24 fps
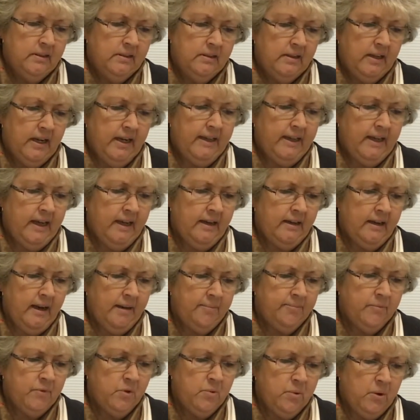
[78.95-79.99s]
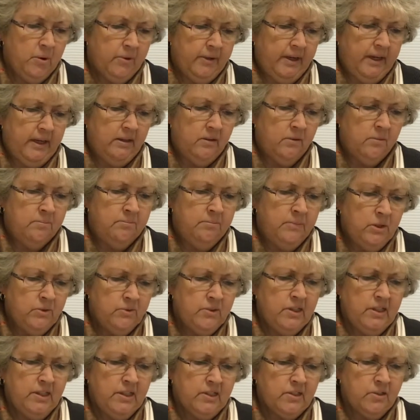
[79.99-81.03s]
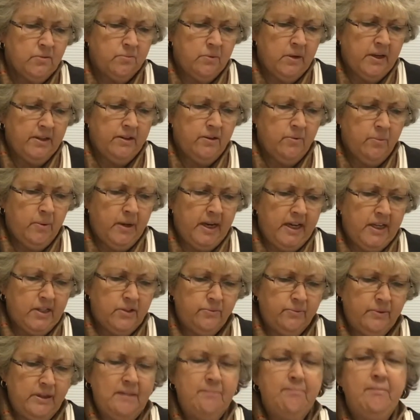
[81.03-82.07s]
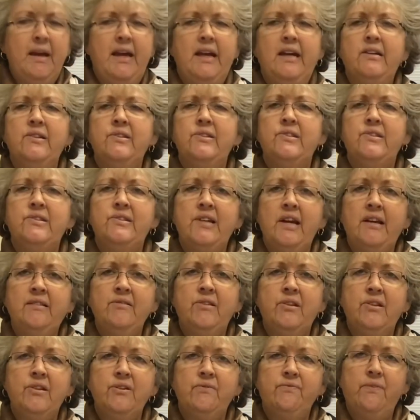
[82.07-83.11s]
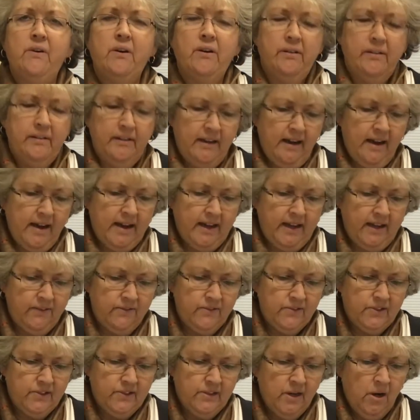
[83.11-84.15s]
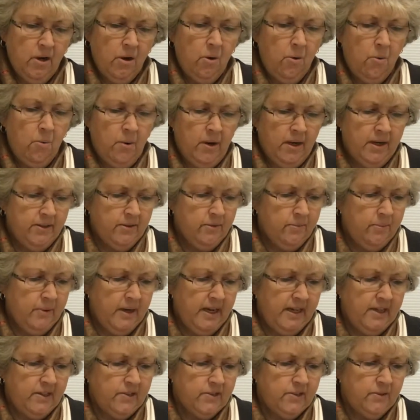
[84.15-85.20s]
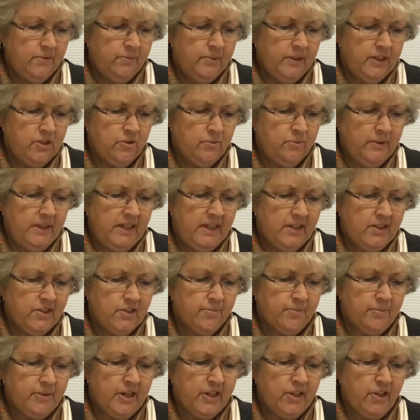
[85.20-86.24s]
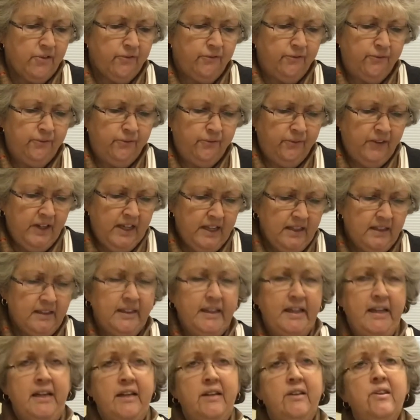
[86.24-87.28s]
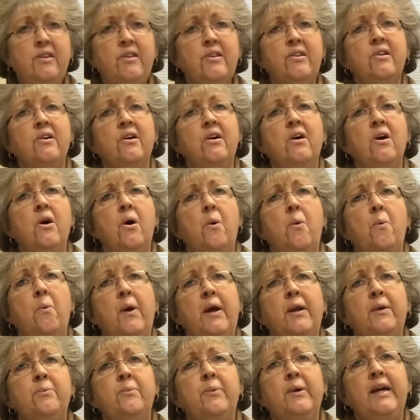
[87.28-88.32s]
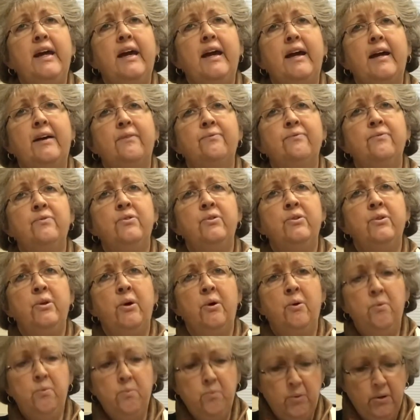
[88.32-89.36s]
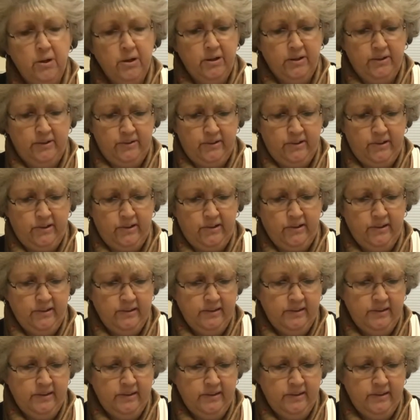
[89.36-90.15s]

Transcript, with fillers: Again, I'm quoting Music is one of the ways we make sense of our lives, one of the ways in which we express feelings when we have no words.